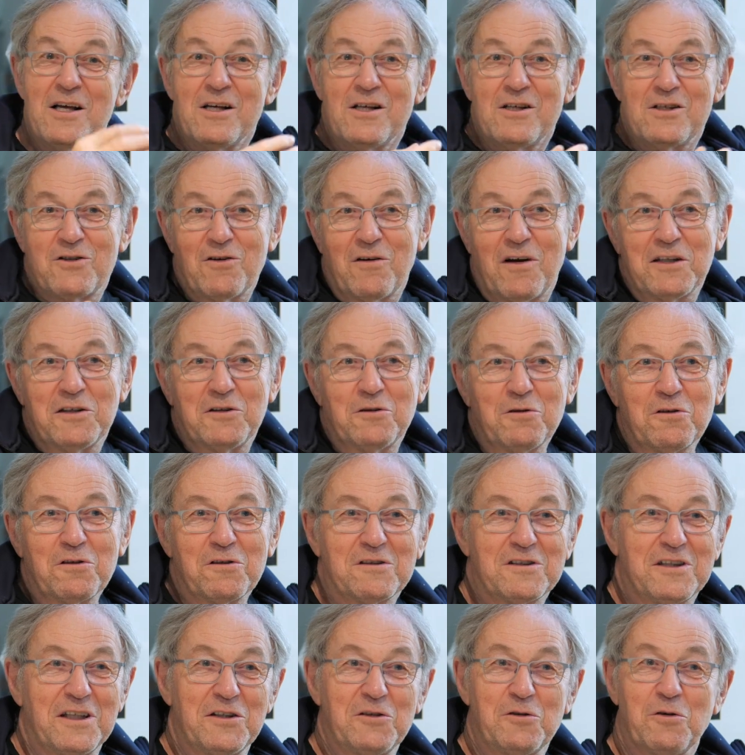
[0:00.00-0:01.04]
So I took
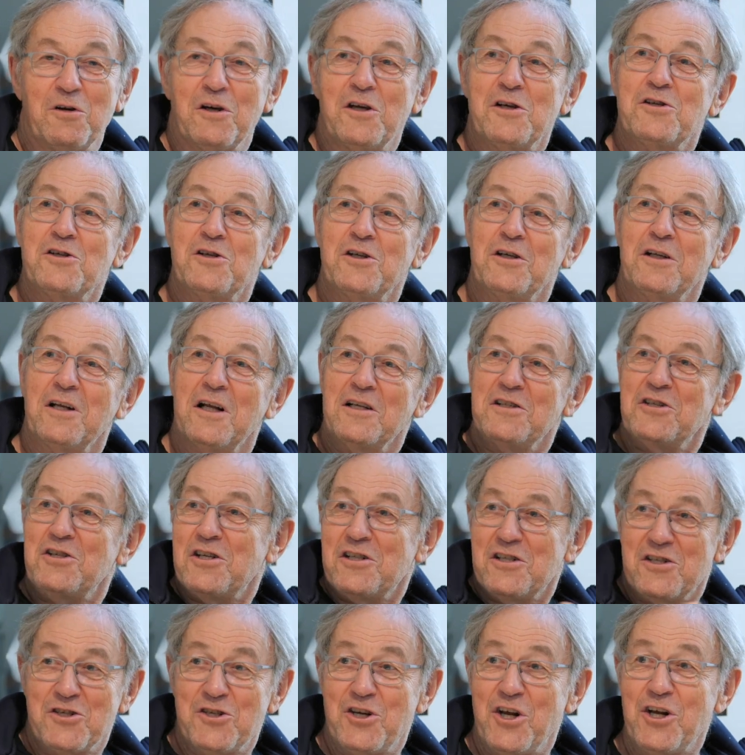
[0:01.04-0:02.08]
situation and
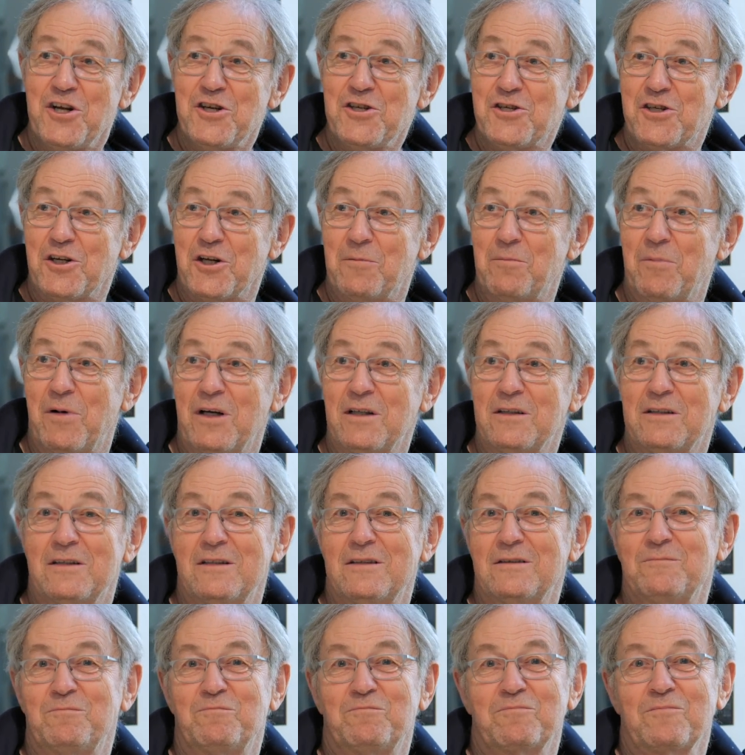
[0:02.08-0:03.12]
just changed it, but
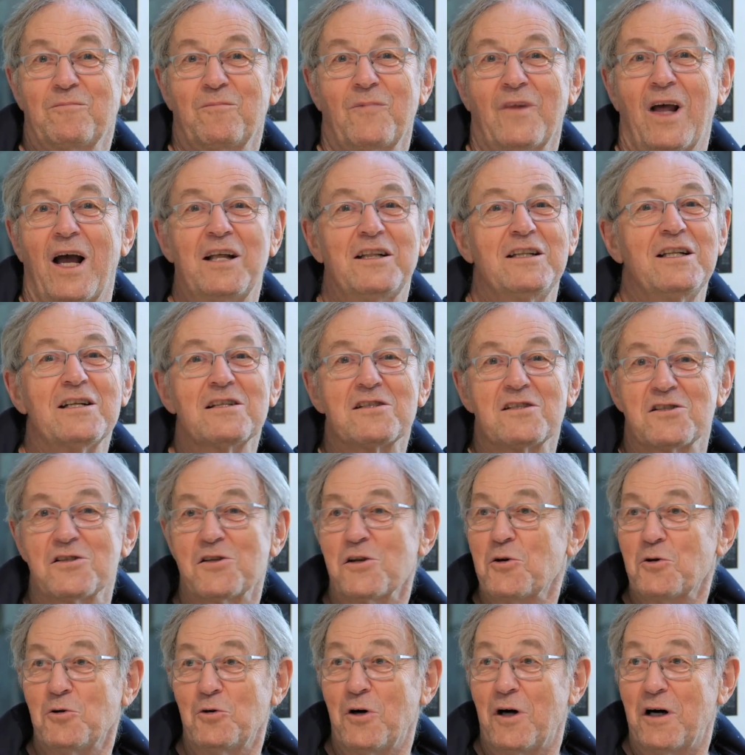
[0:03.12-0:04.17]
I didn't
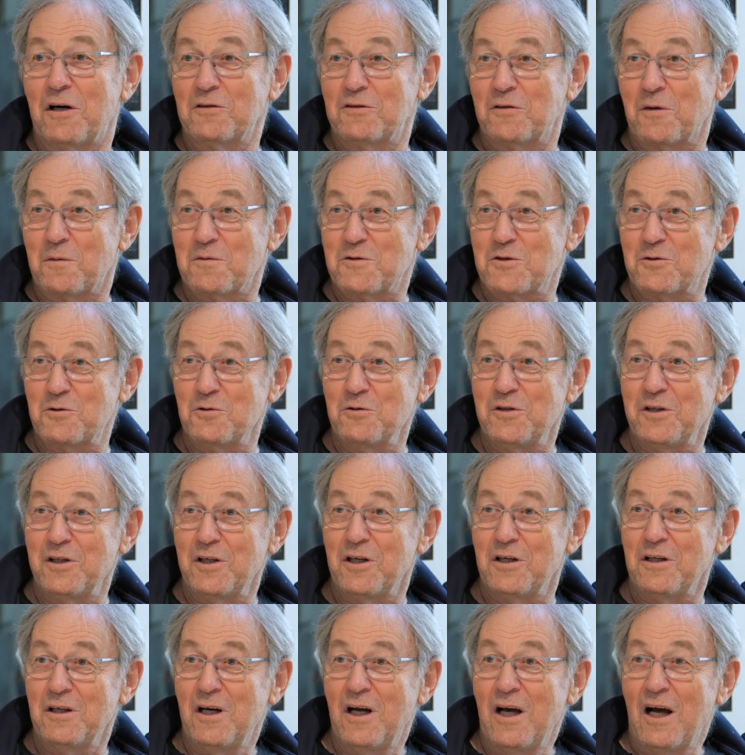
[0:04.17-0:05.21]
throw her out of
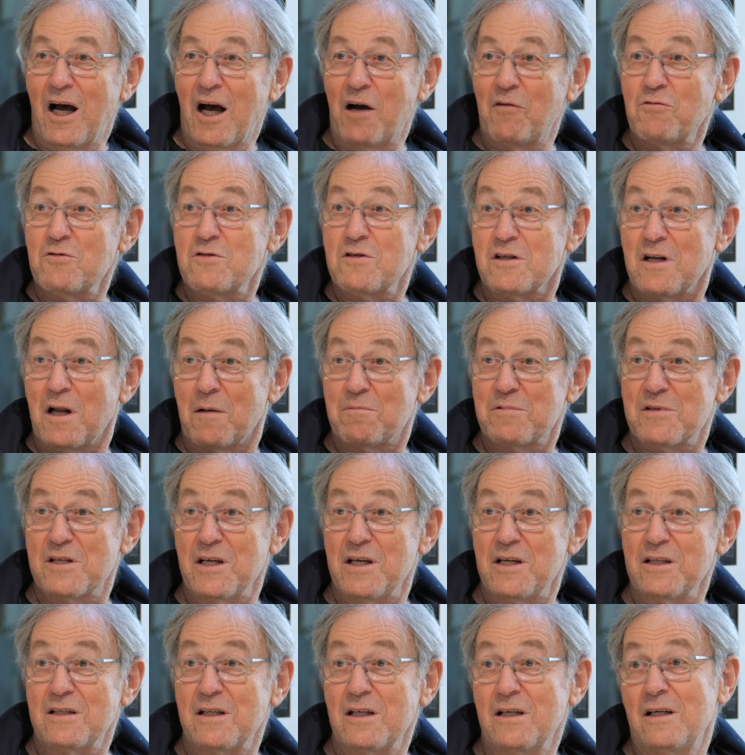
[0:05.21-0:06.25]
studio. I wasn't
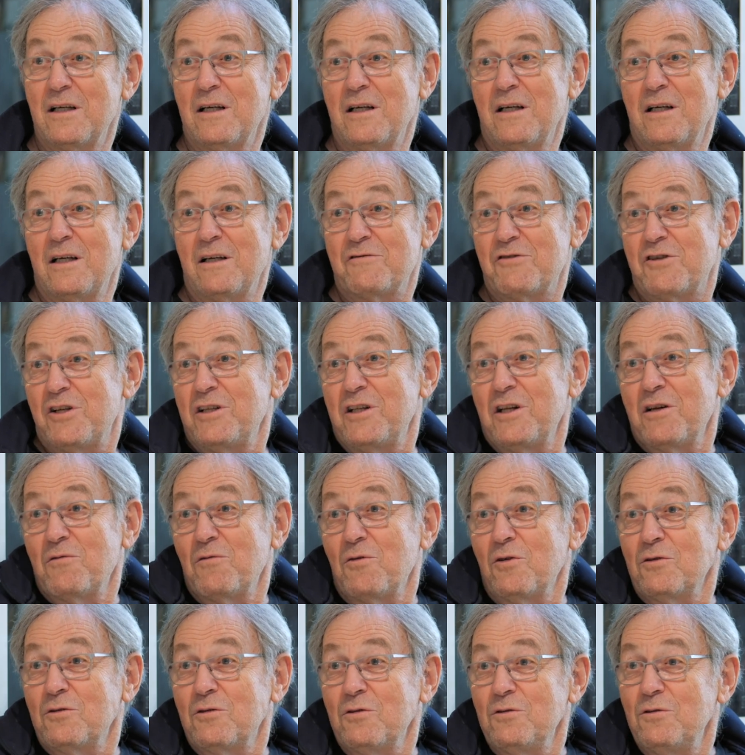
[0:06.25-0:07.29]
upset. She didn't
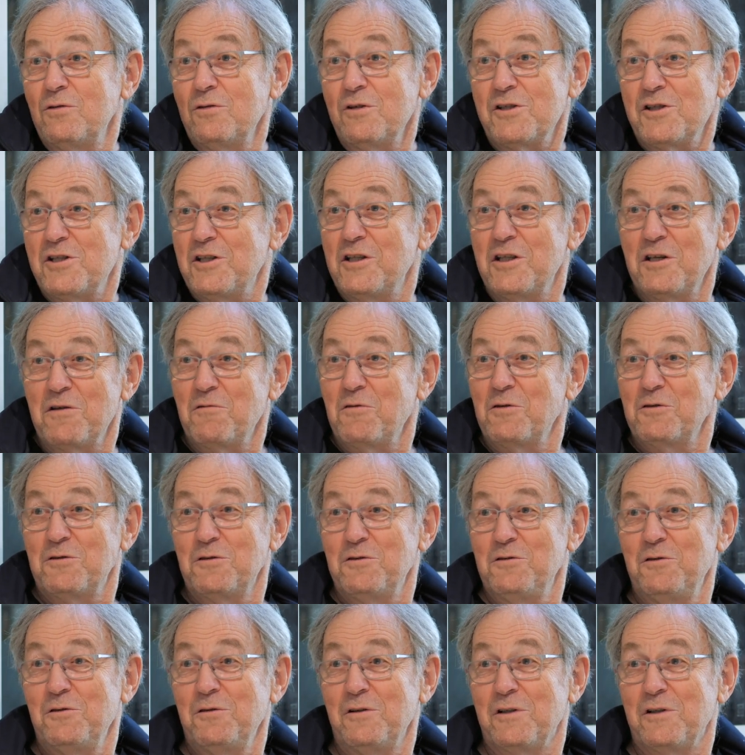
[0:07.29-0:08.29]
want to do it, she didn't want to do it.